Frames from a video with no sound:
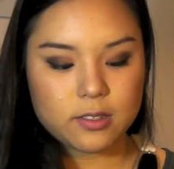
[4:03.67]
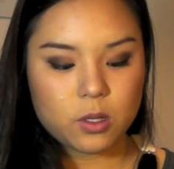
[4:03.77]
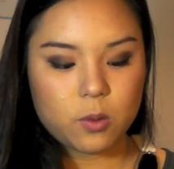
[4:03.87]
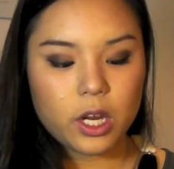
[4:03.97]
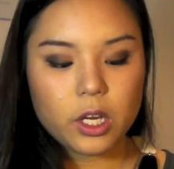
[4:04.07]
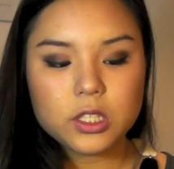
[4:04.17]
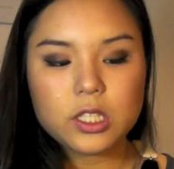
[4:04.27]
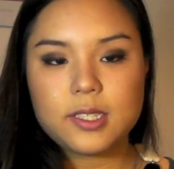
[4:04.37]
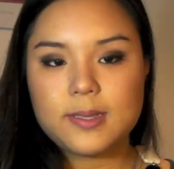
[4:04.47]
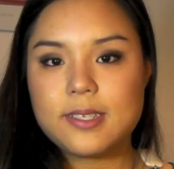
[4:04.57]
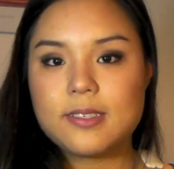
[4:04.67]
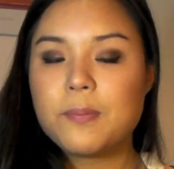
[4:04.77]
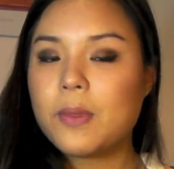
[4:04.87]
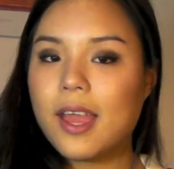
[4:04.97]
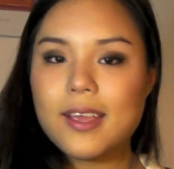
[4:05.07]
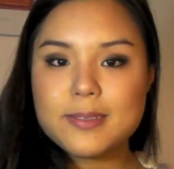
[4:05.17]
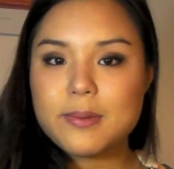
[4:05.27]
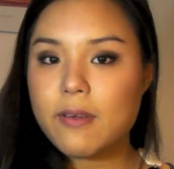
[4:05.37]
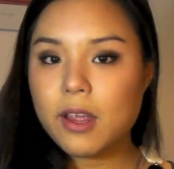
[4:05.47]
So what I usually do is I use my